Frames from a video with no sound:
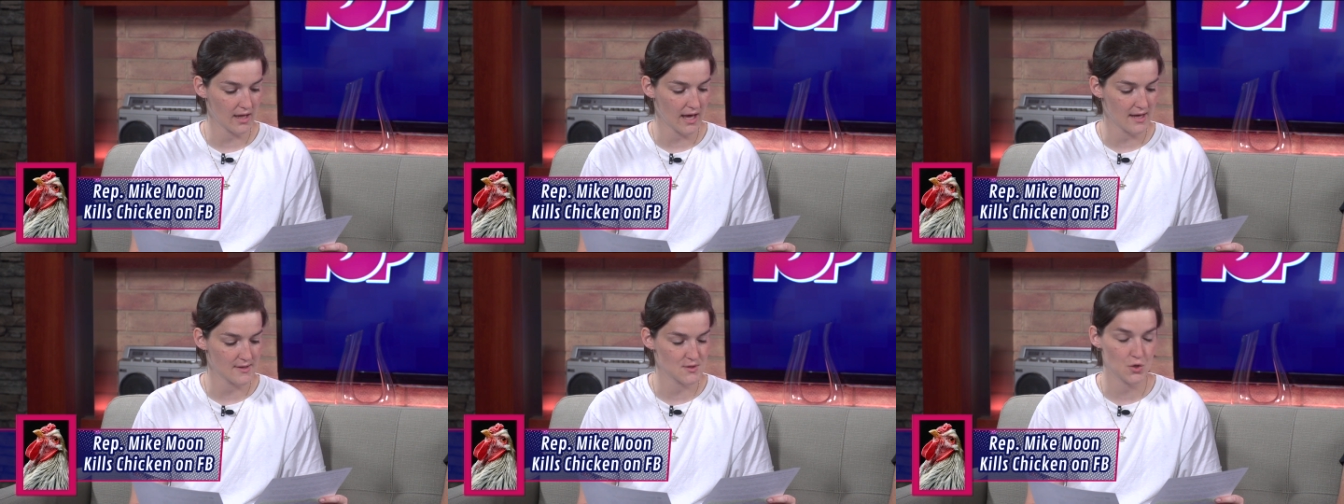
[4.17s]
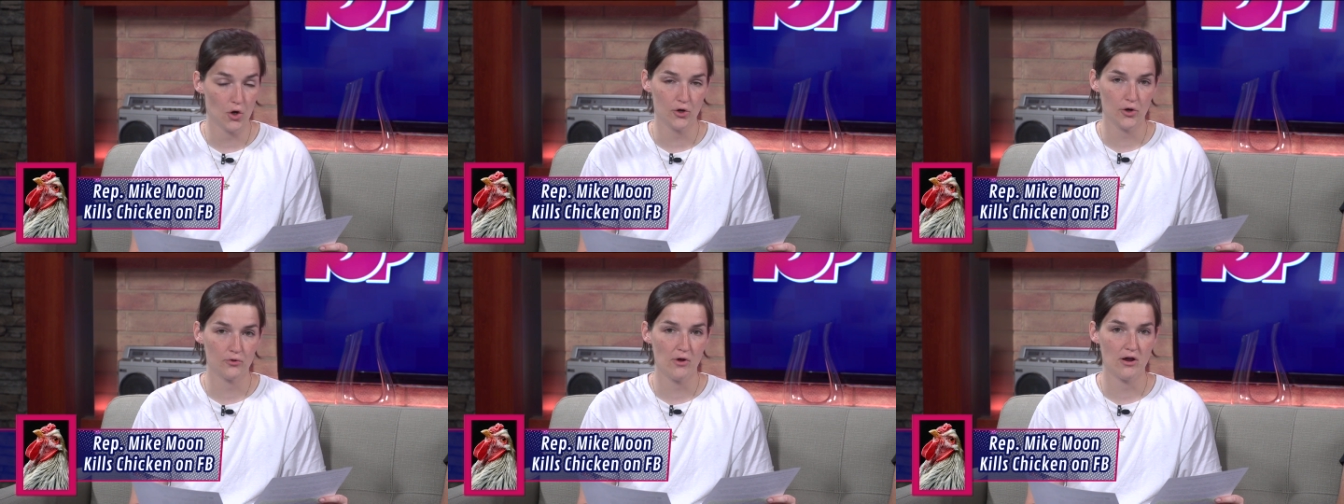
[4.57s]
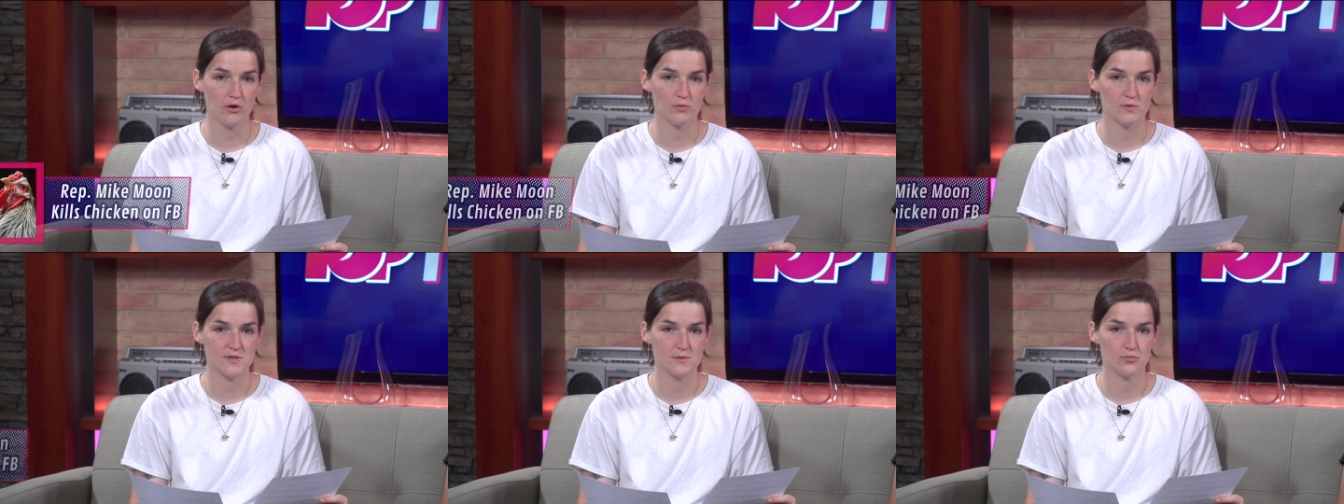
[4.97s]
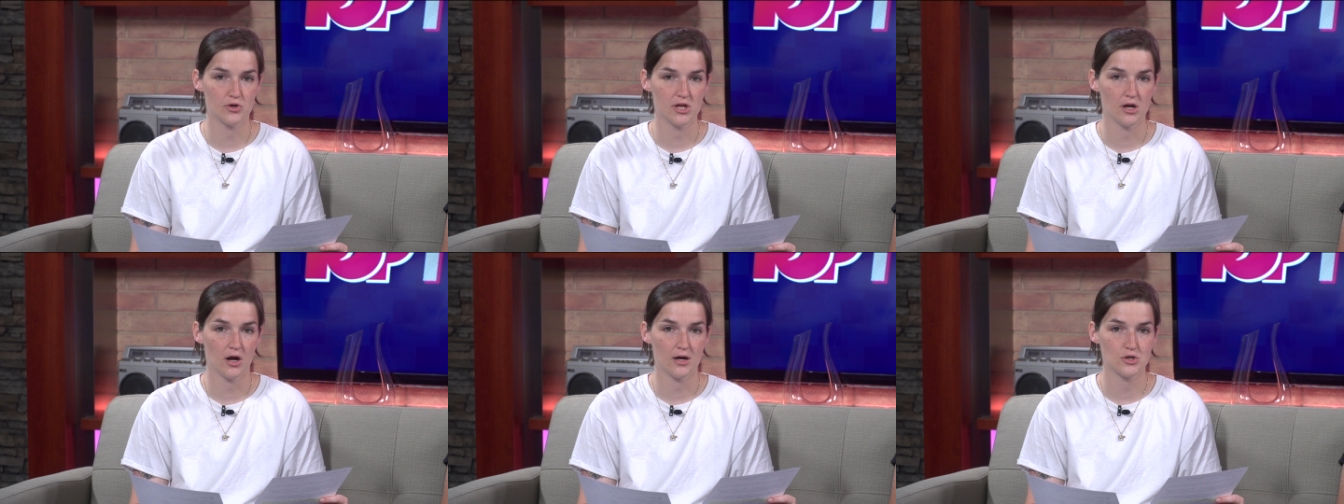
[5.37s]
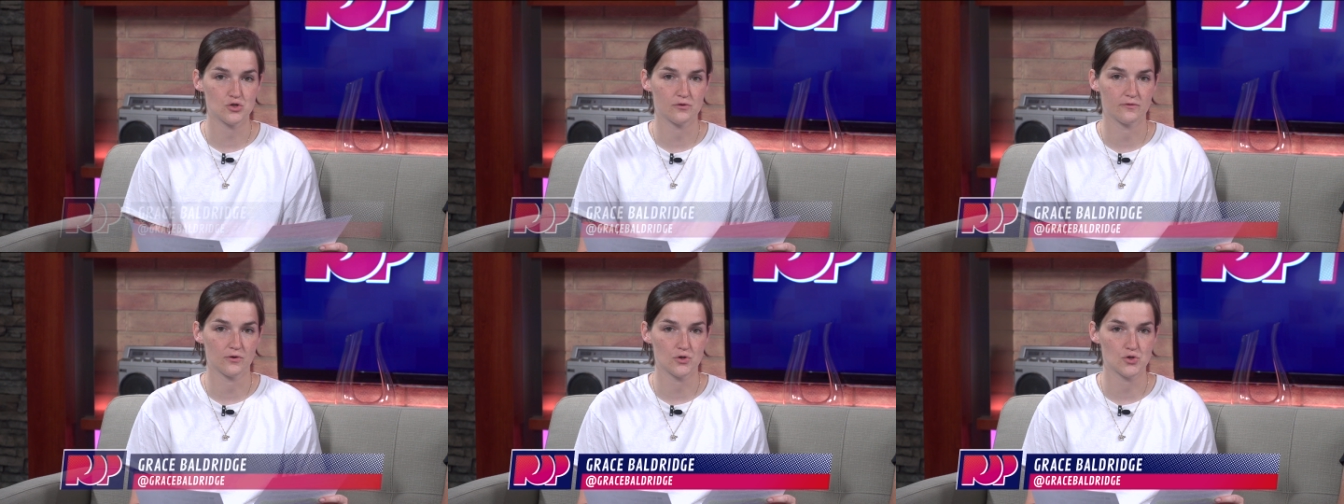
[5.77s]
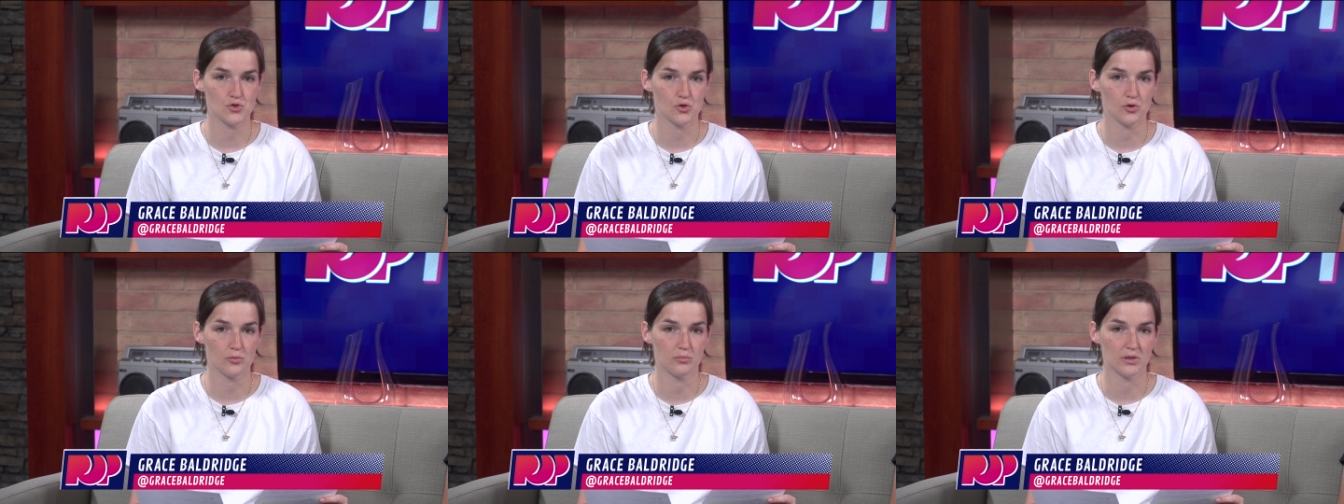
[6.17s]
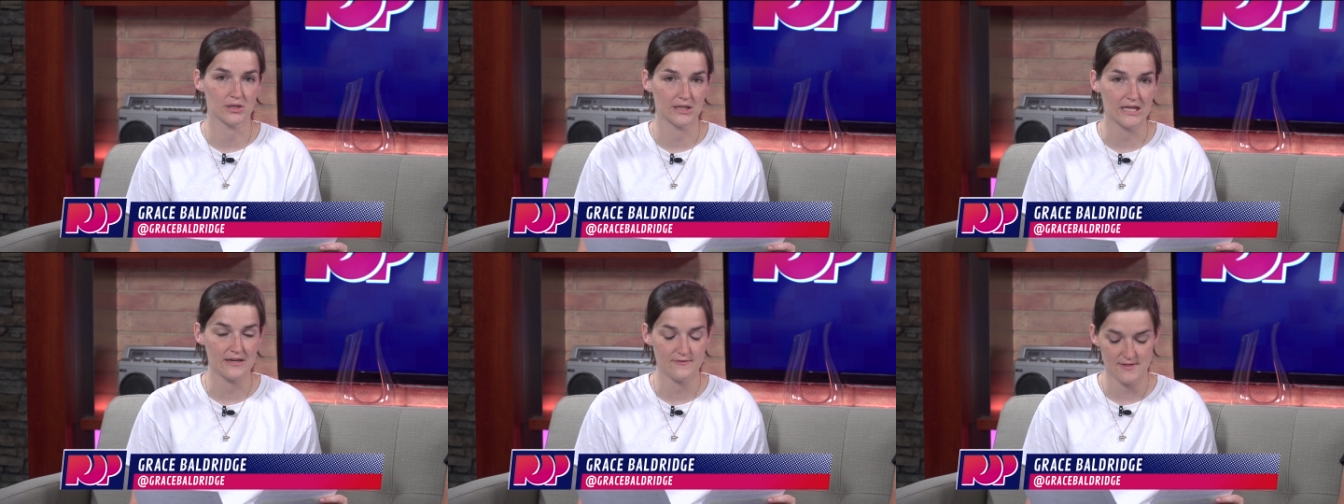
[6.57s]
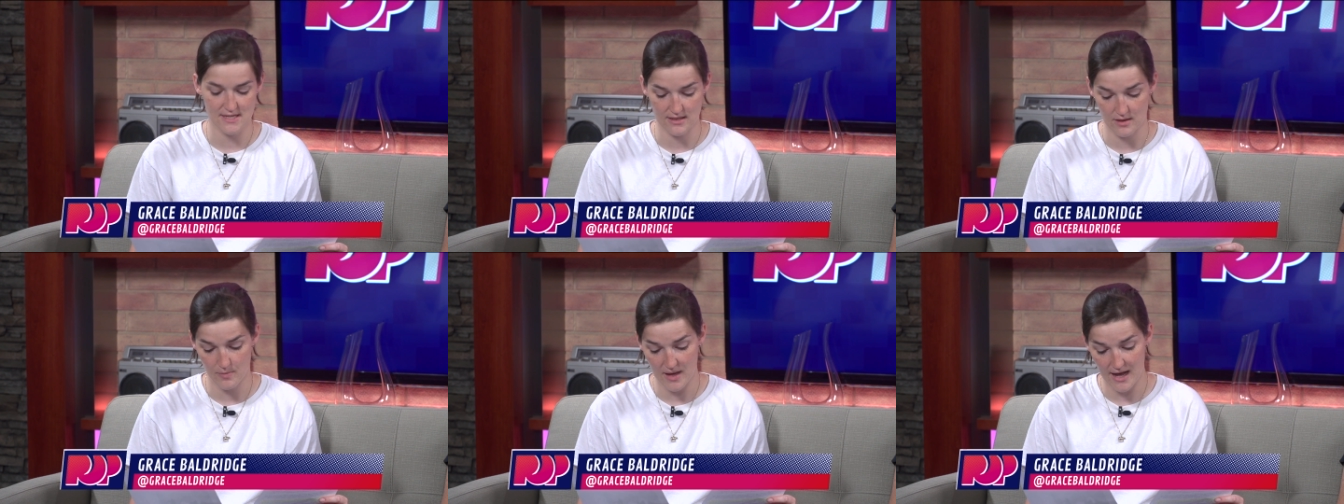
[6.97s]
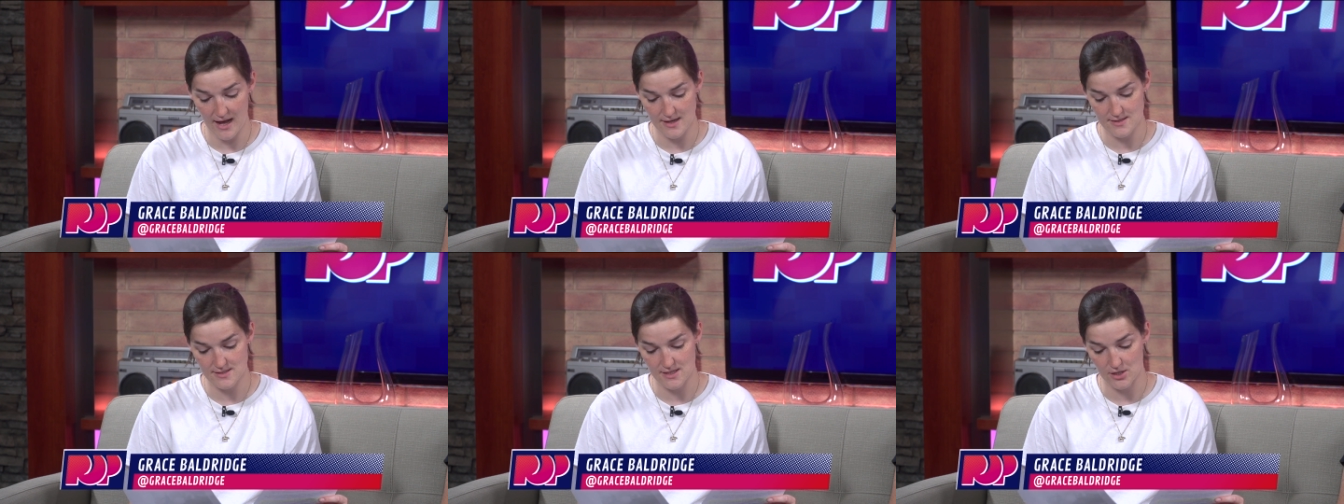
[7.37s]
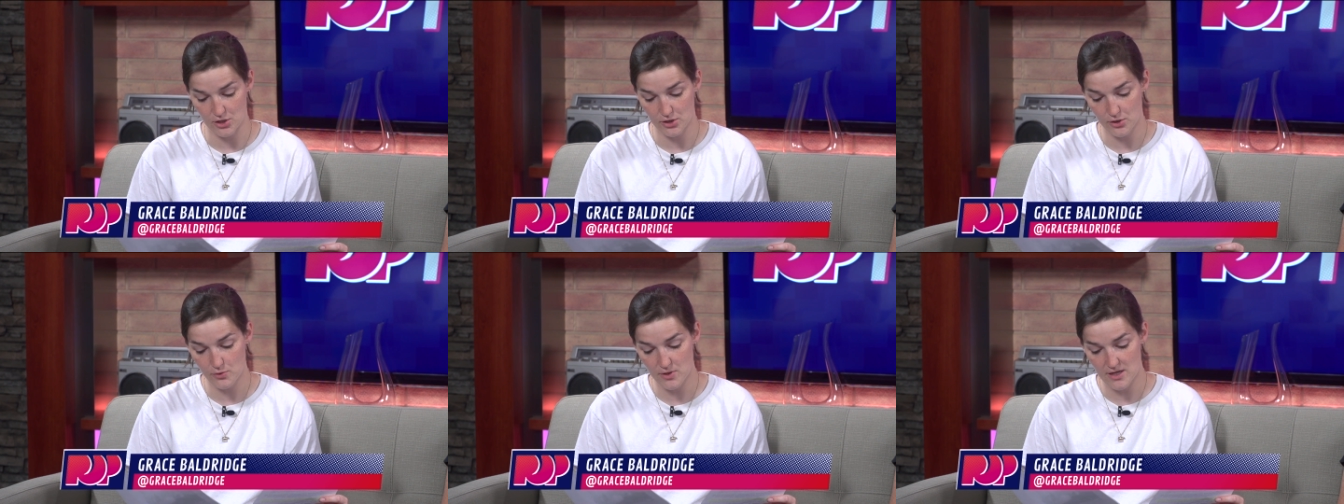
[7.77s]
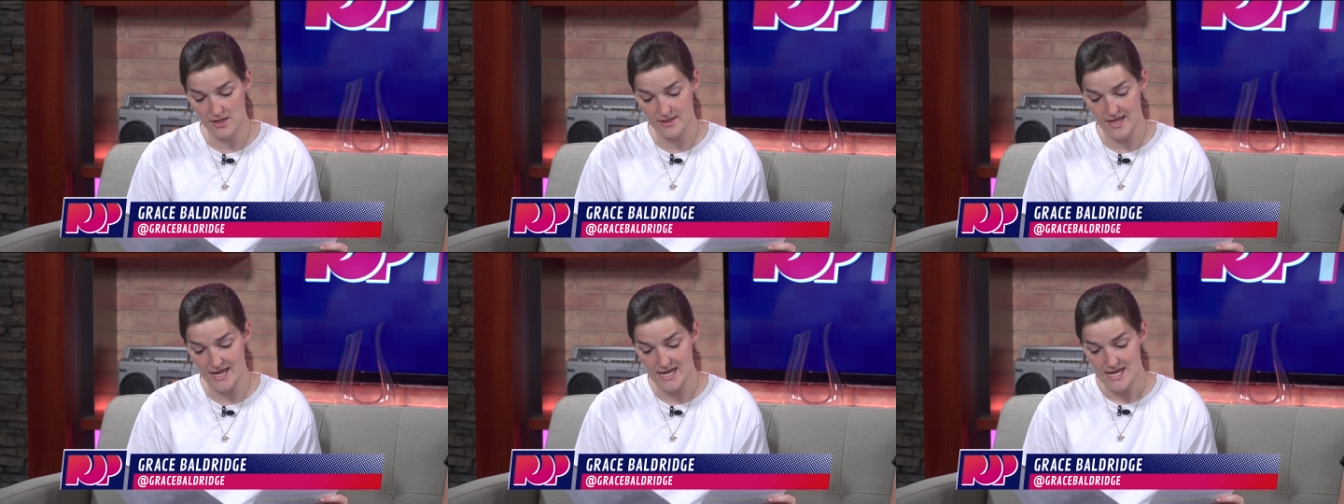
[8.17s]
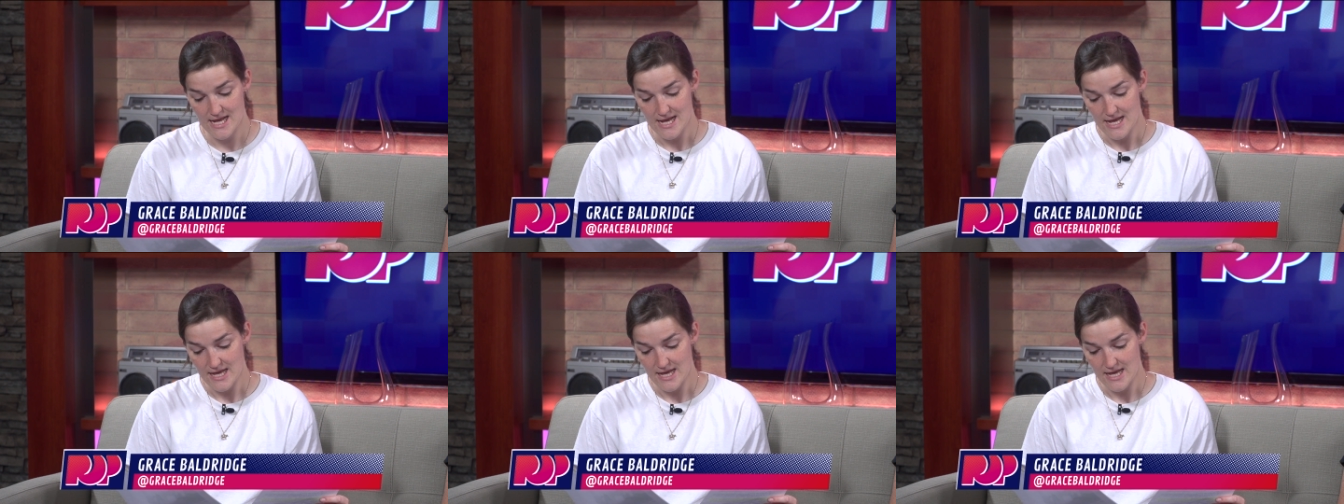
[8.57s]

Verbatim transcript: has gone on record with some pretty controversial beliefs in the past, including that